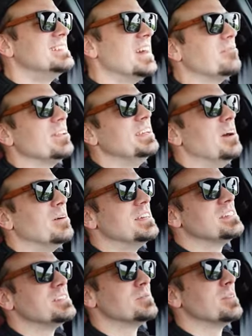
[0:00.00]
Definitely no
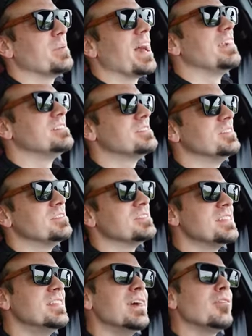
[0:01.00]
issues with the paddle
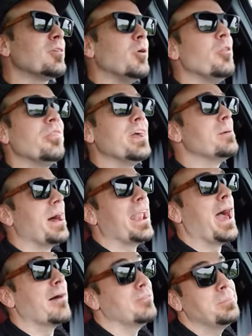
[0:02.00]
shifters. And the other cool thing
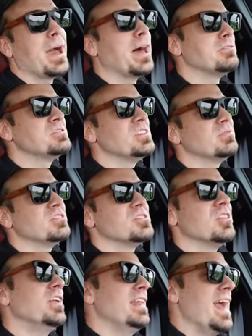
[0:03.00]
about having paddle
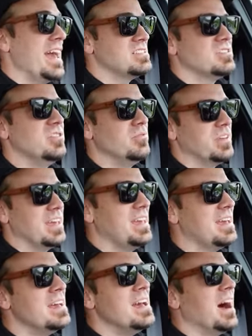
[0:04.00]
shifters on an S U
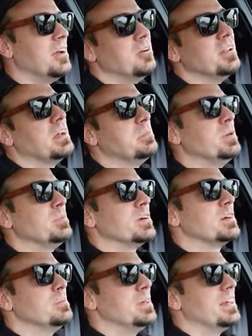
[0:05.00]
V, I know a lot of people
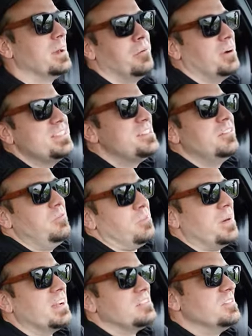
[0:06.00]
are gonna be like, why is there even
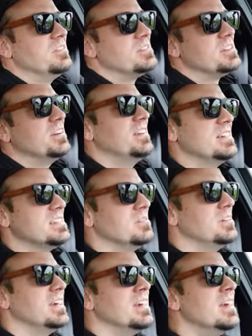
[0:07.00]
paddle shifters on an S
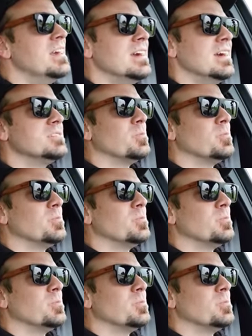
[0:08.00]
U V?